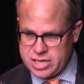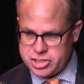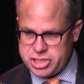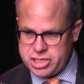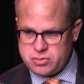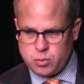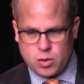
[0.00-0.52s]

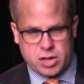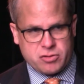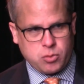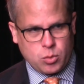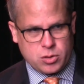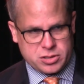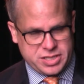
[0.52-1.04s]
she's one
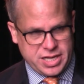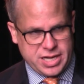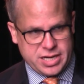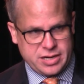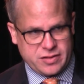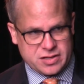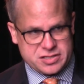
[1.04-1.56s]
towards the
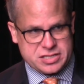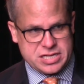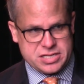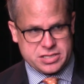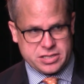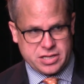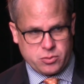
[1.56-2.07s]
end of the
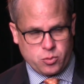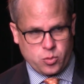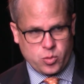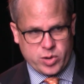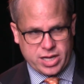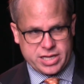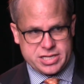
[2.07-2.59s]
season that
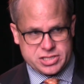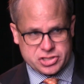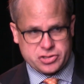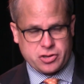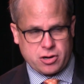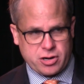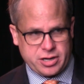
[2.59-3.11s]
really
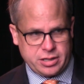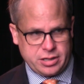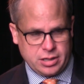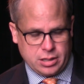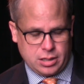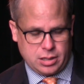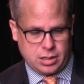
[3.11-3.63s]
started
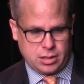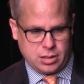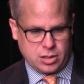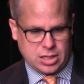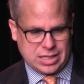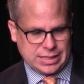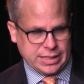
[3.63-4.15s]

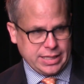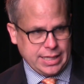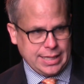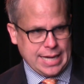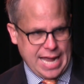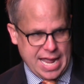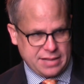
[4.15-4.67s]

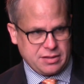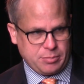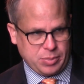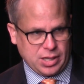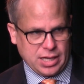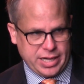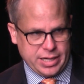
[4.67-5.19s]
clicking at the
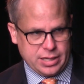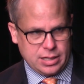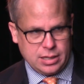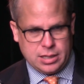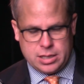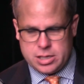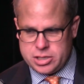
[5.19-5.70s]
plate.
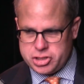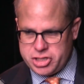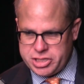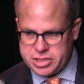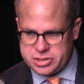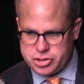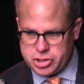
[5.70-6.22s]

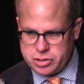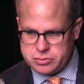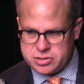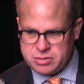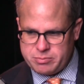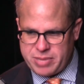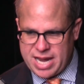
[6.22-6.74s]
She had shown
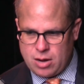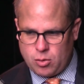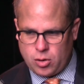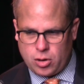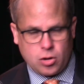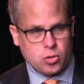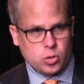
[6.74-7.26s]
some
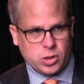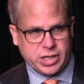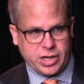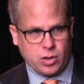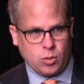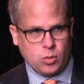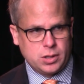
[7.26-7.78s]
power early
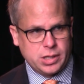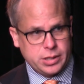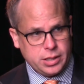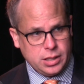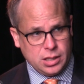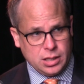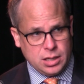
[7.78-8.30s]
on,
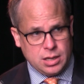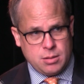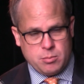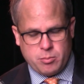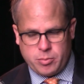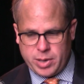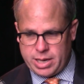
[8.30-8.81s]

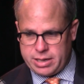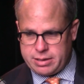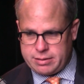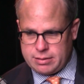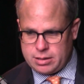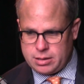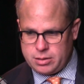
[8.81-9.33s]
but
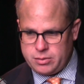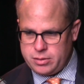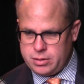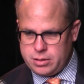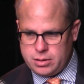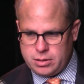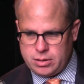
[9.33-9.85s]

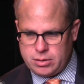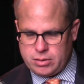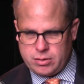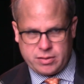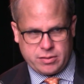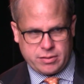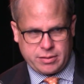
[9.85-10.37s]

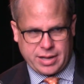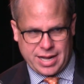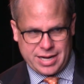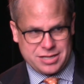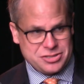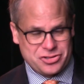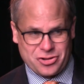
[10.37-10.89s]

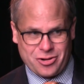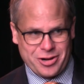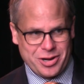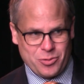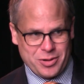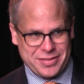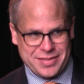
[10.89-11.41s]
kind of
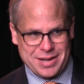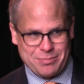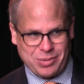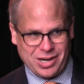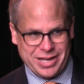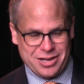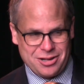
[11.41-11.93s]
starting with that
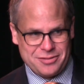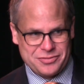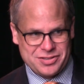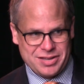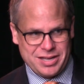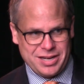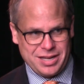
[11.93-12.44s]
playoff
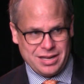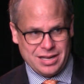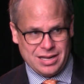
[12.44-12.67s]
seeding,